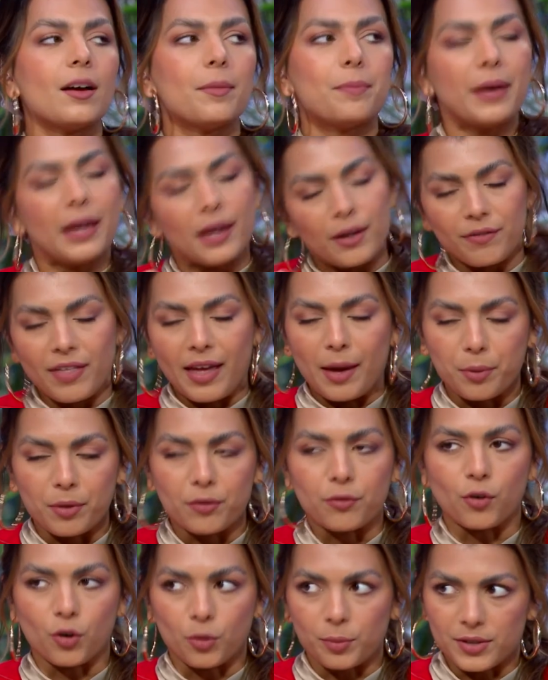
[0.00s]
a bit of their
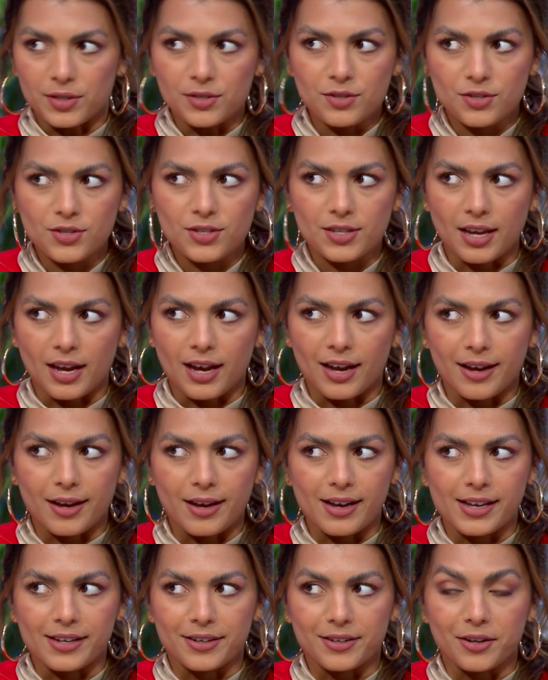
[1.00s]
performance
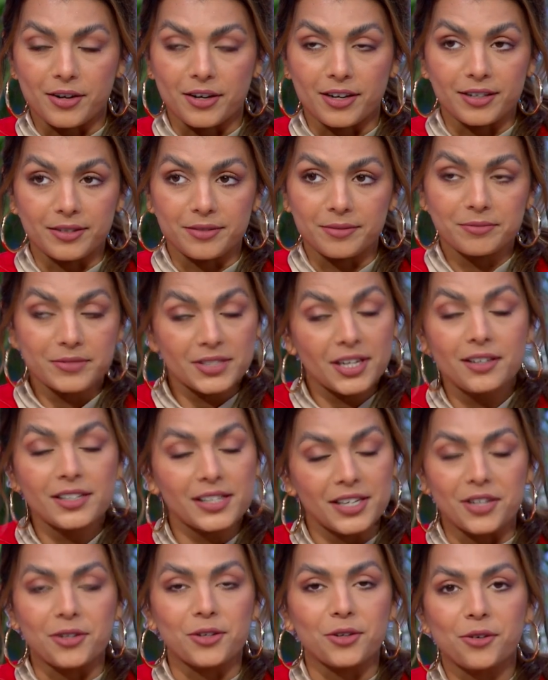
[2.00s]
and I'm
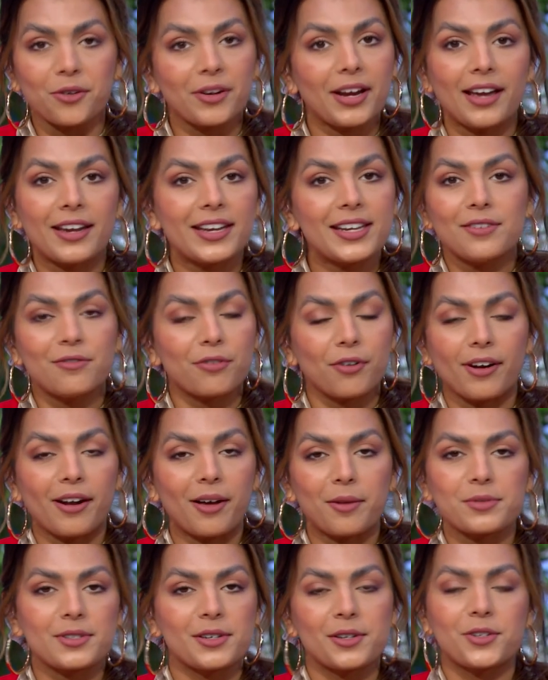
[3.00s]
telling you, you're in for an
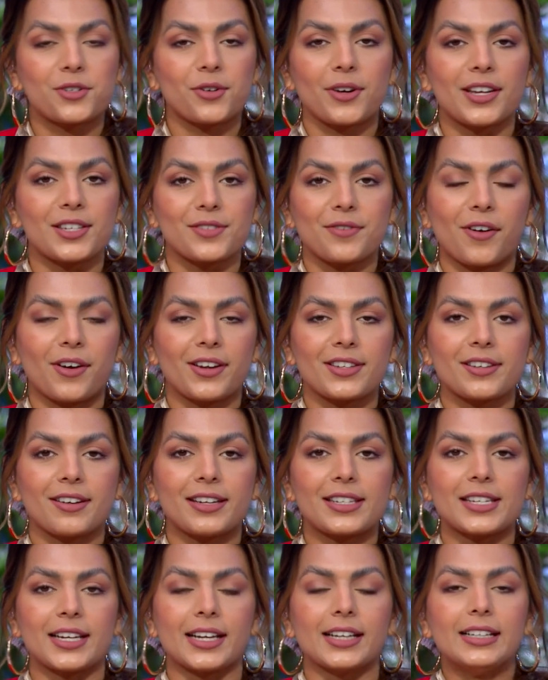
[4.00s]
absolute treat. It's very
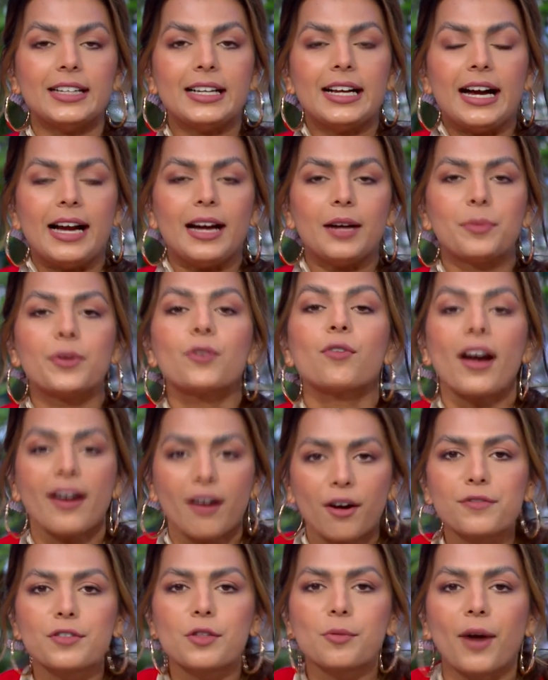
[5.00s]
exciting. But right
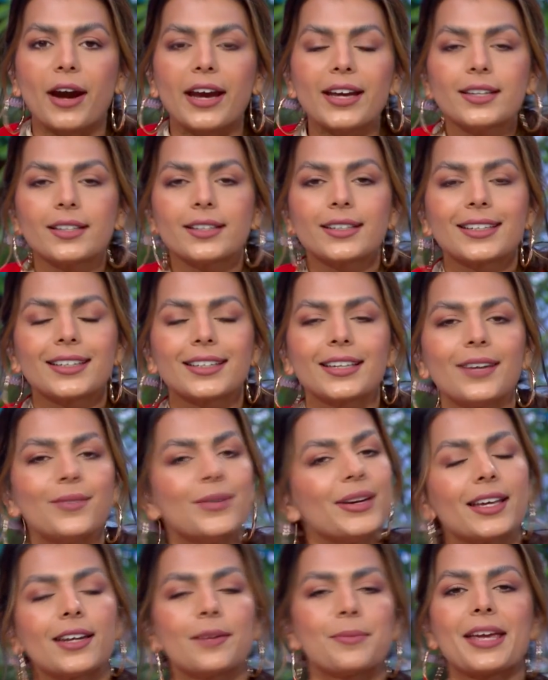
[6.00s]
after the break, we're
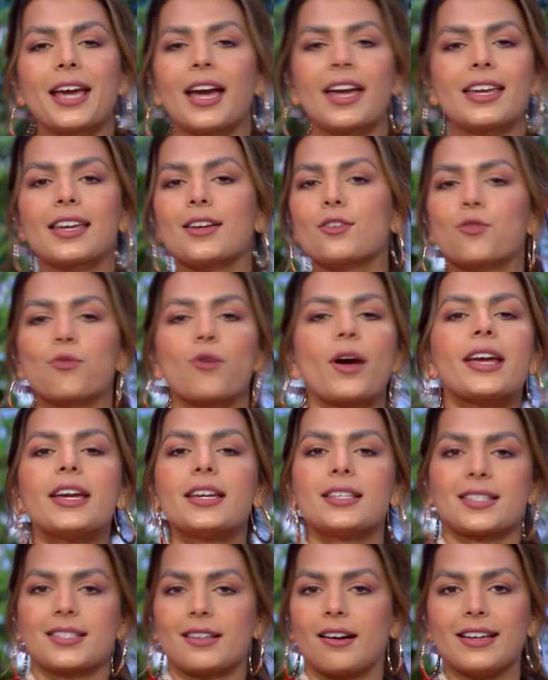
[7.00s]
going to be getting great
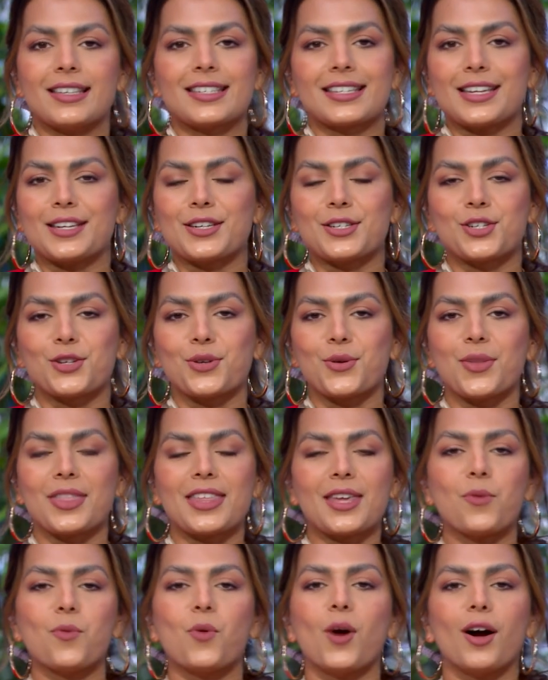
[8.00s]
insights into
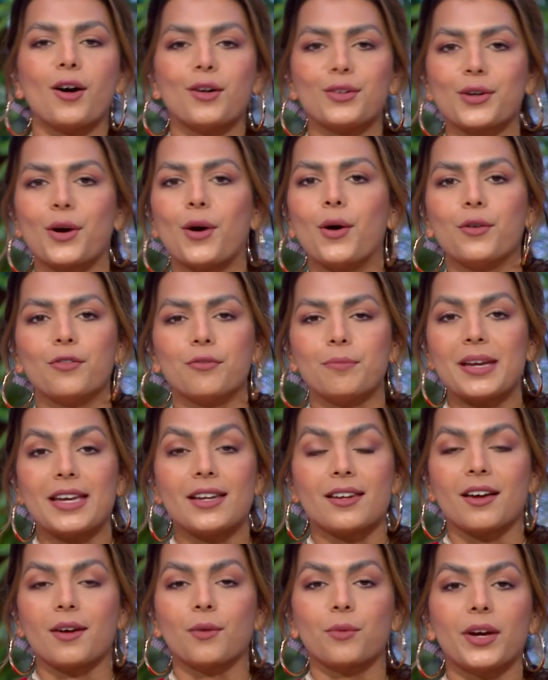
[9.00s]
the world of
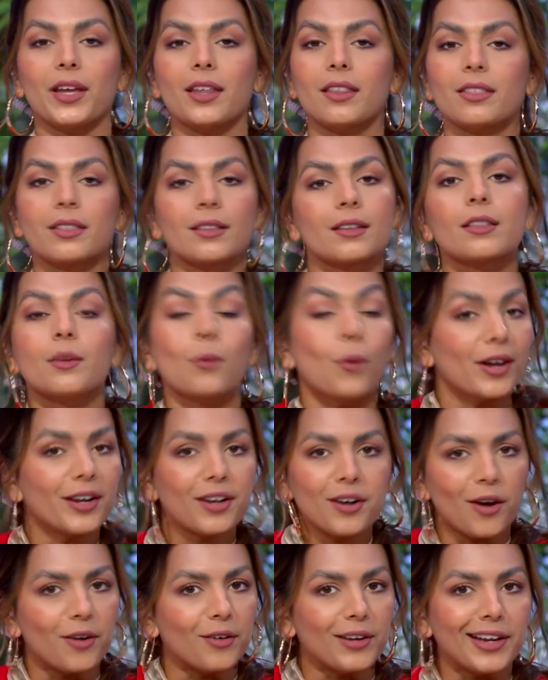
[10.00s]
media with the one
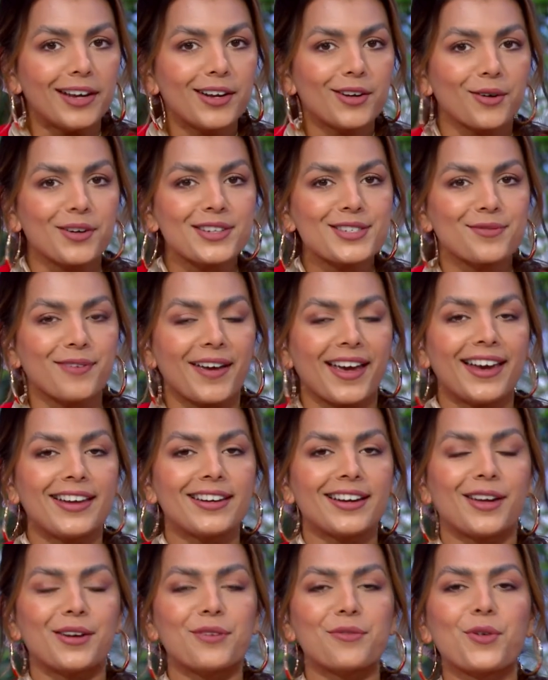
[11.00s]
and only Chris Fade
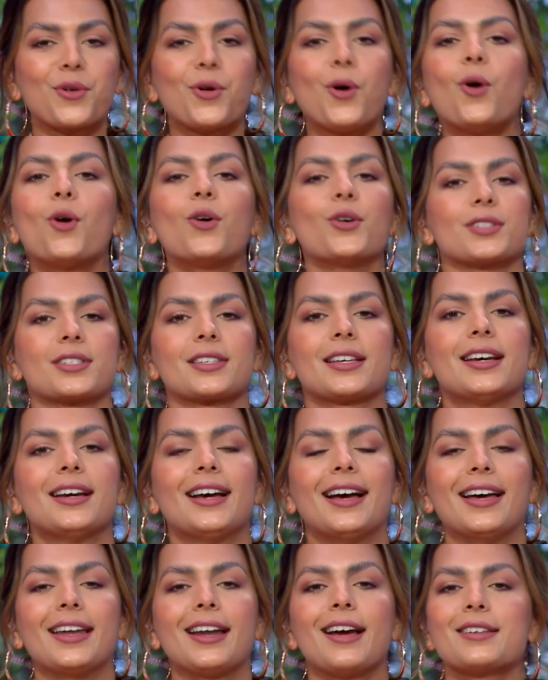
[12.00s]
and, of course,
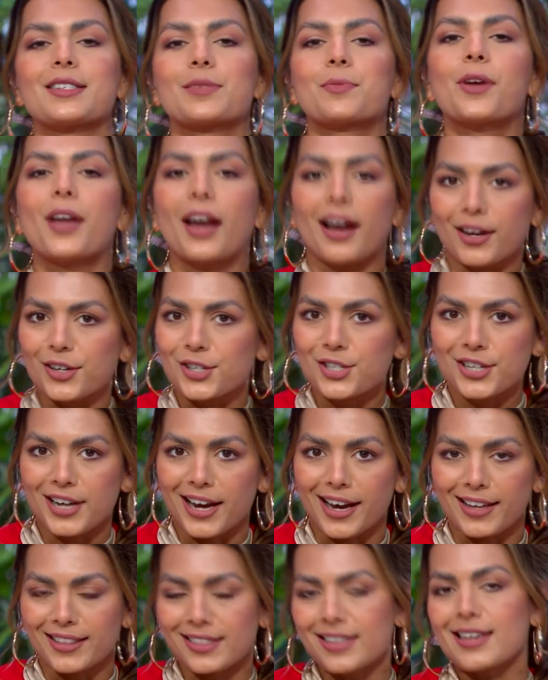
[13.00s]
Anas Bekash
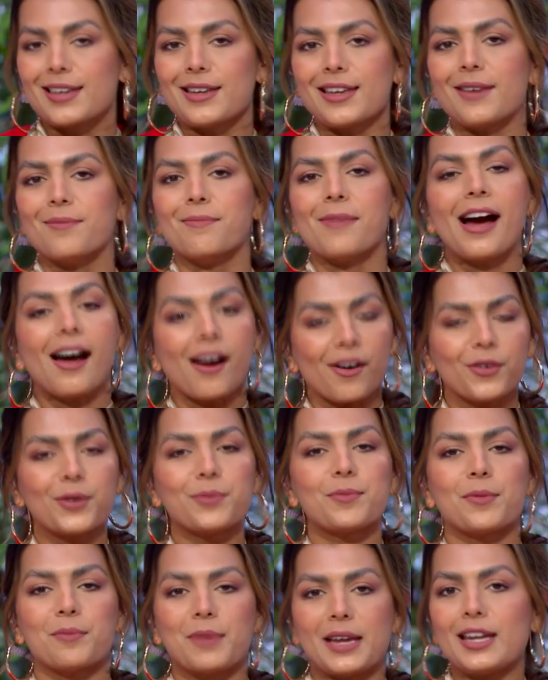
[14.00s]
at the
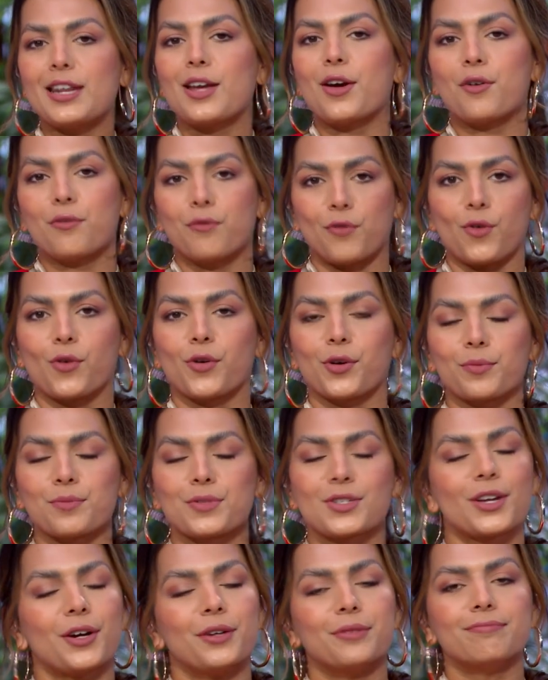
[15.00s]
Arab Media Forum.
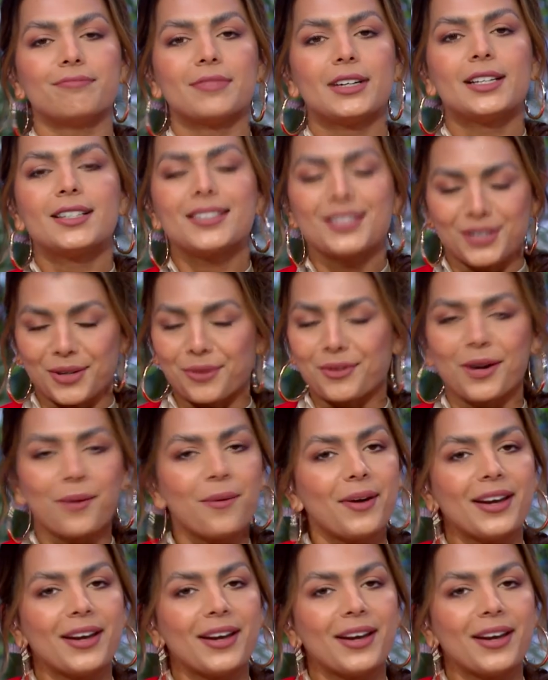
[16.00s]
So don't go